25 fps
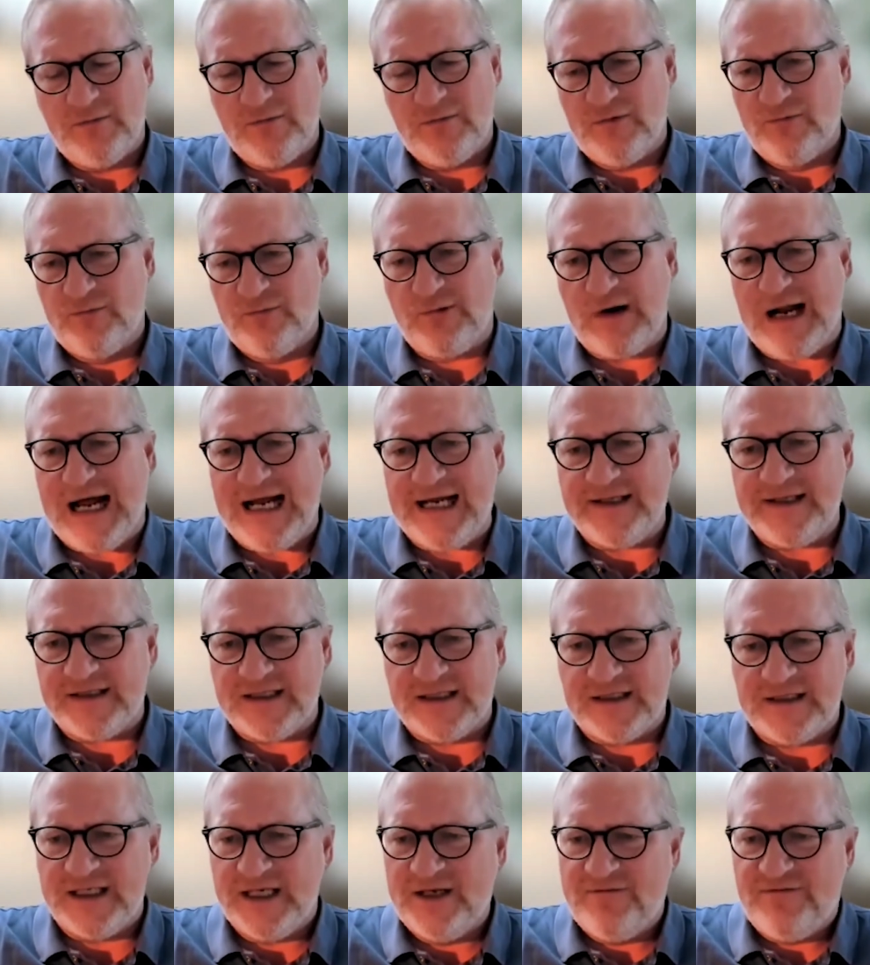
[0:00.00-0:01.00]
write
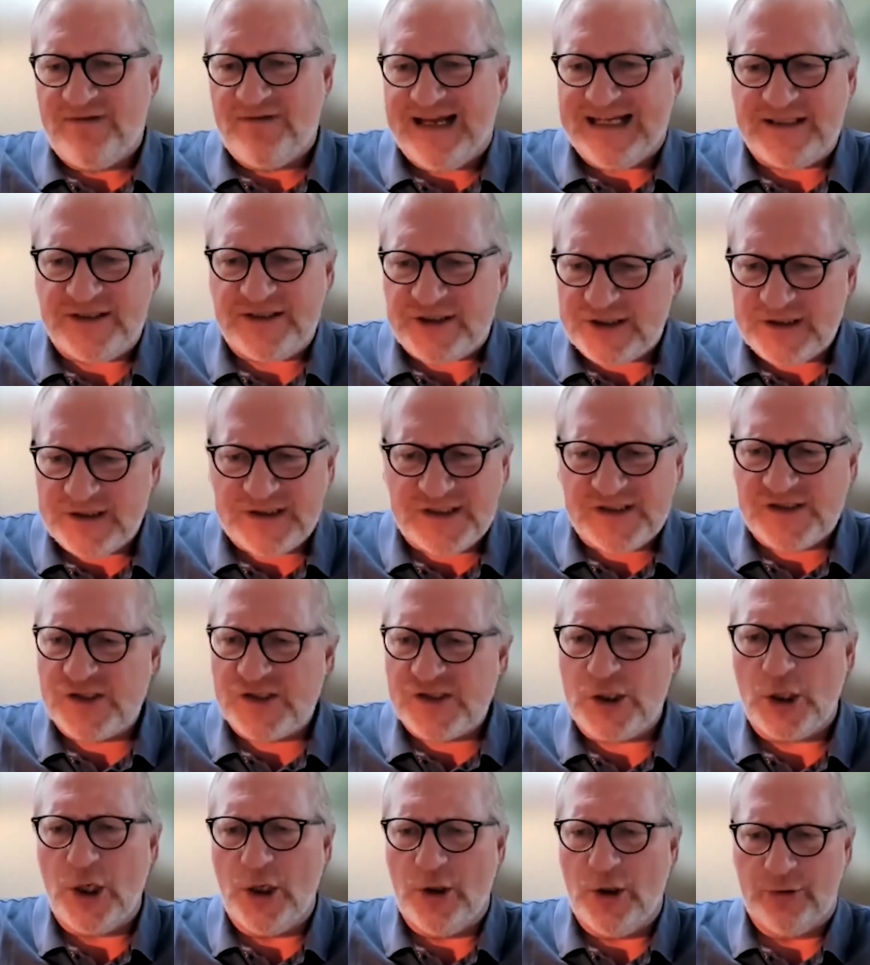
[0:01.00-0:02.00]
an invention
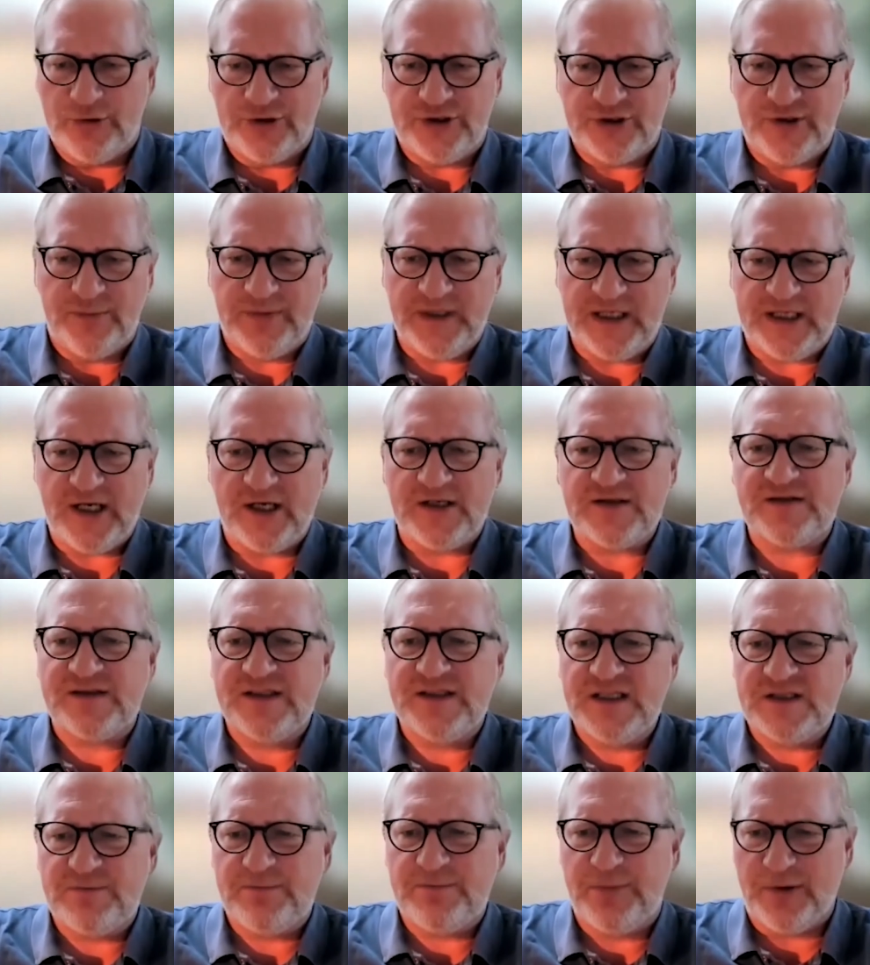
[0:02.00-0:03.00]
disclosure because
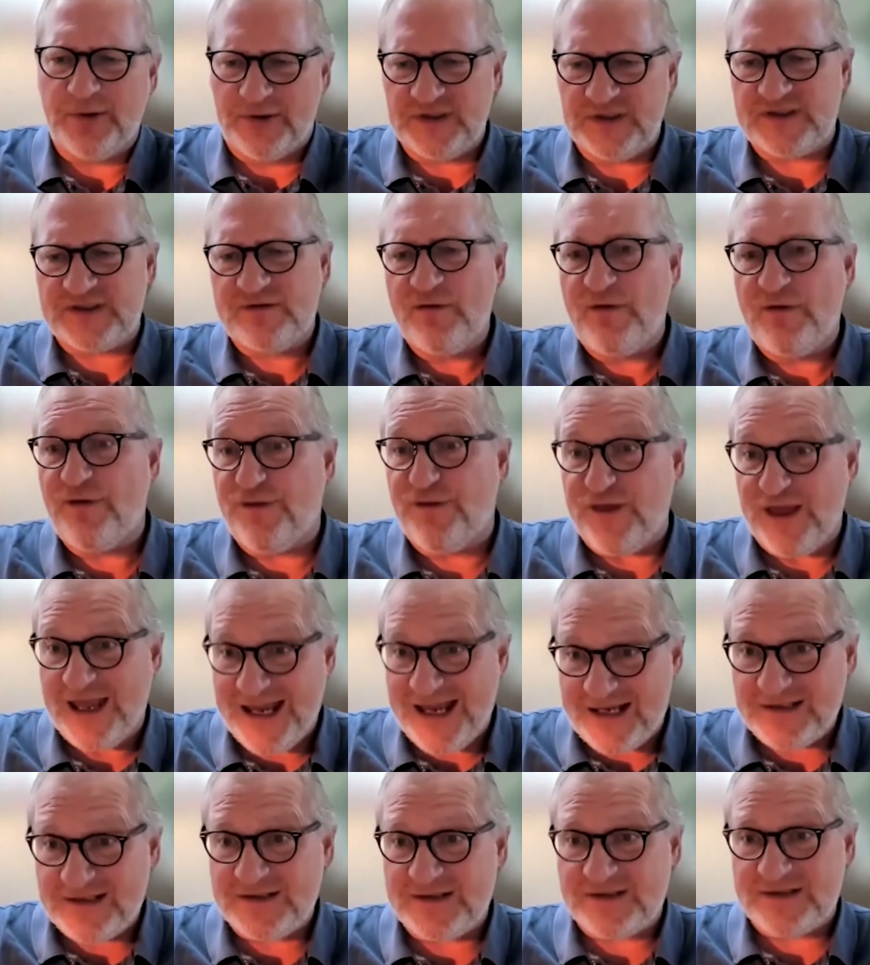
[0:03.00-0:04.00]
this person
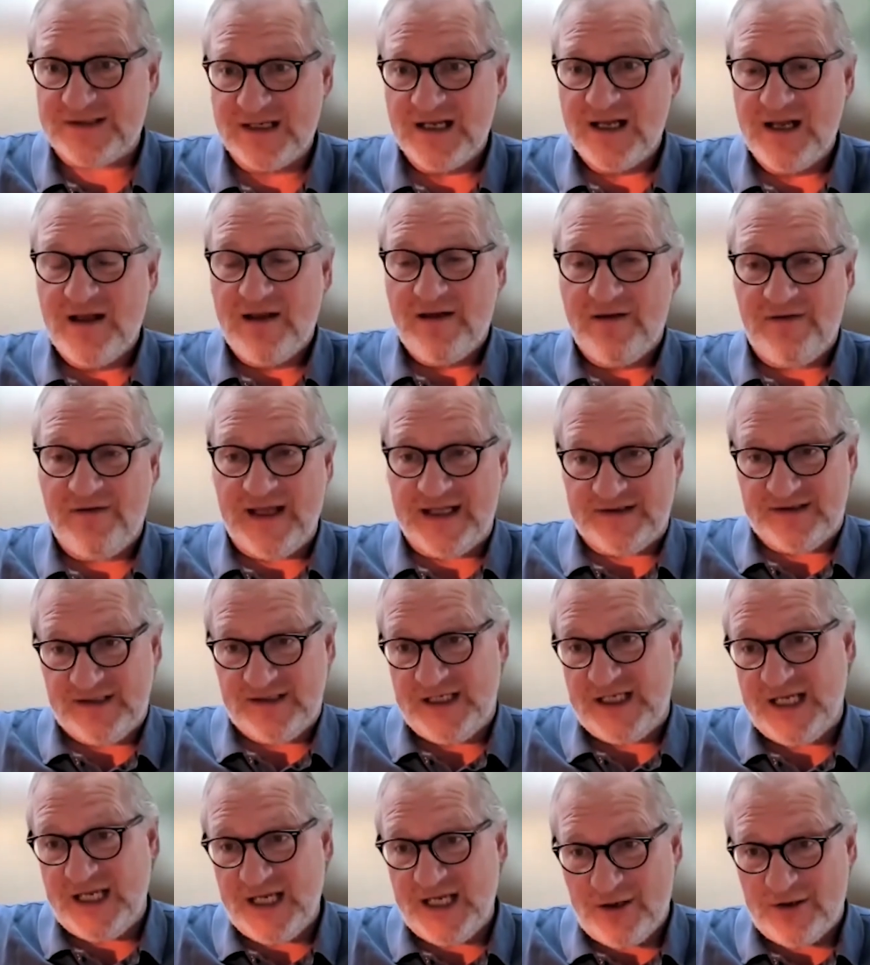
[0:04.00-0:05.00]
thinks that
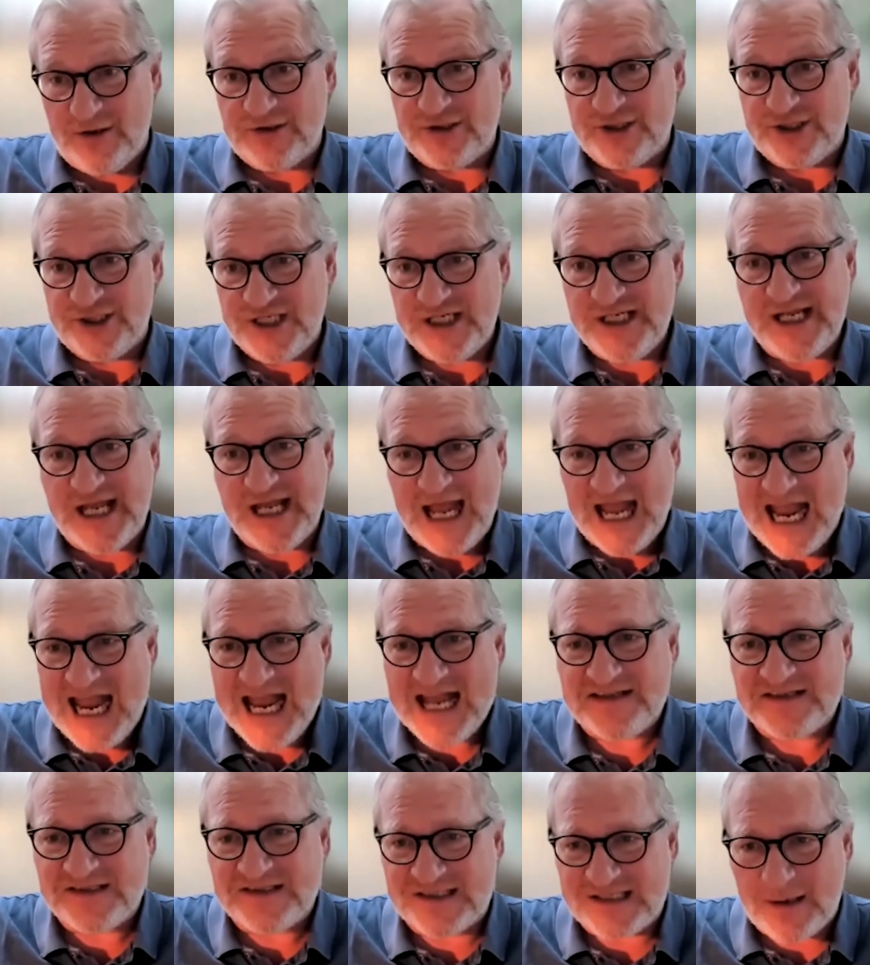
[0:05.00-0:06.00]
he or she
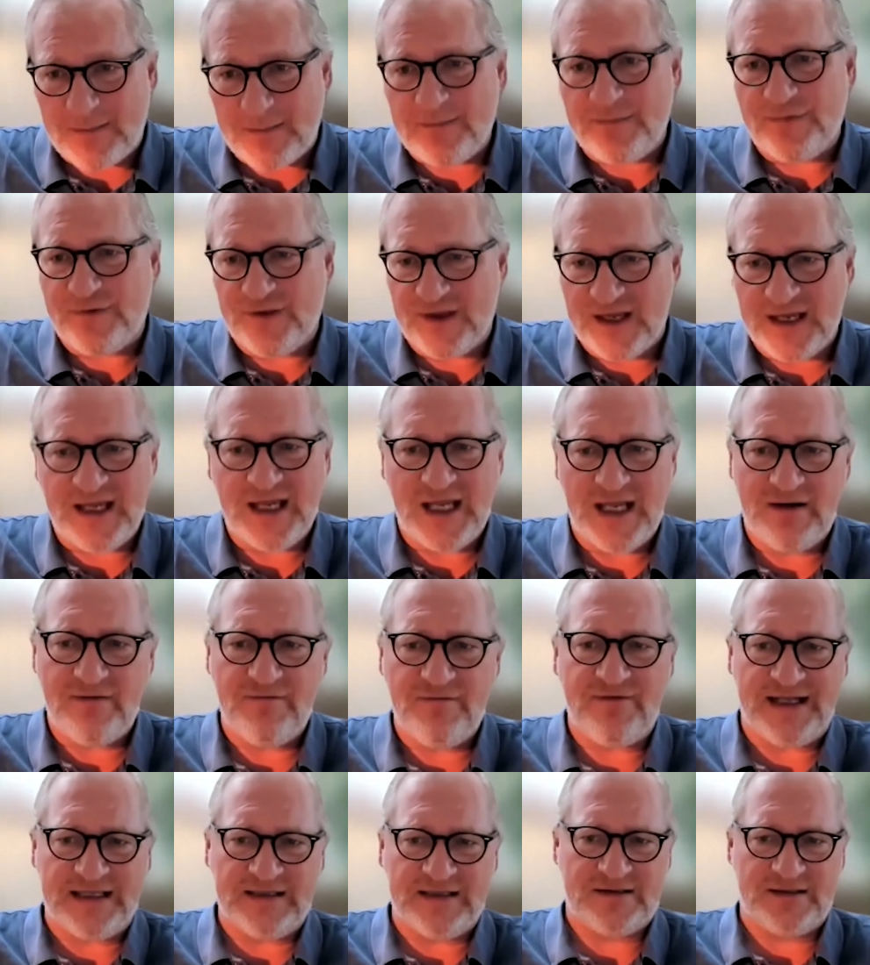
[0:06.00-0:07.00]
has something
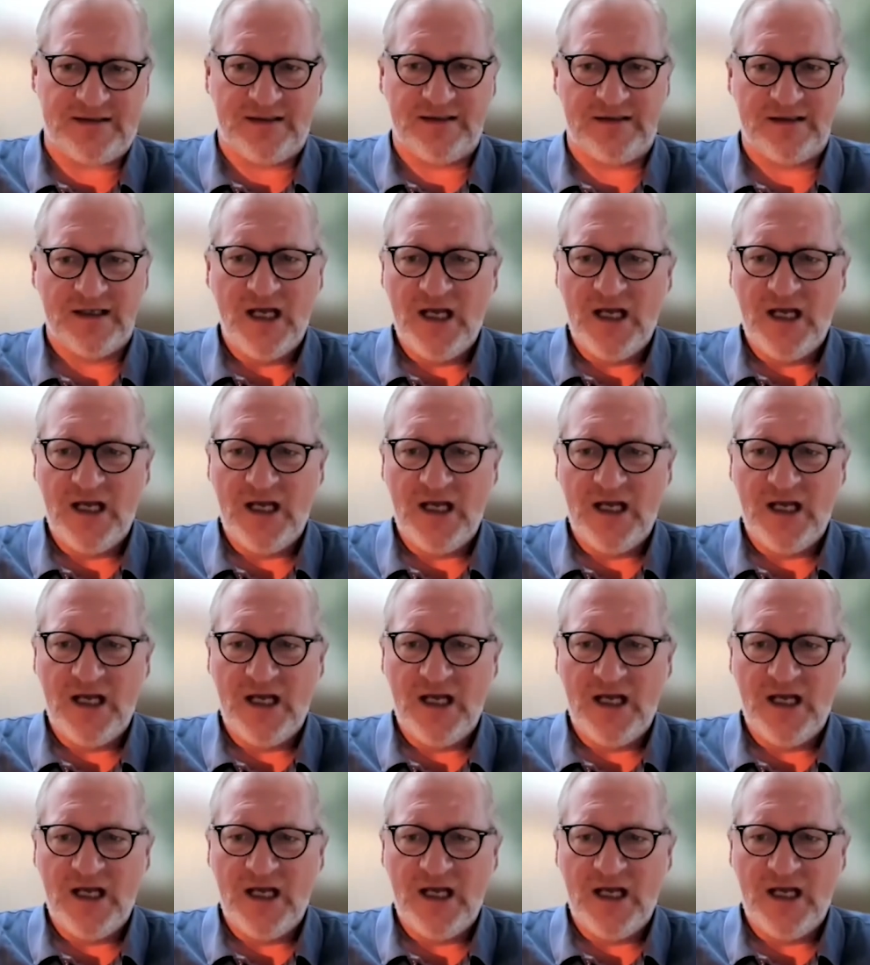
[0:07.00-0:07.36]
invented,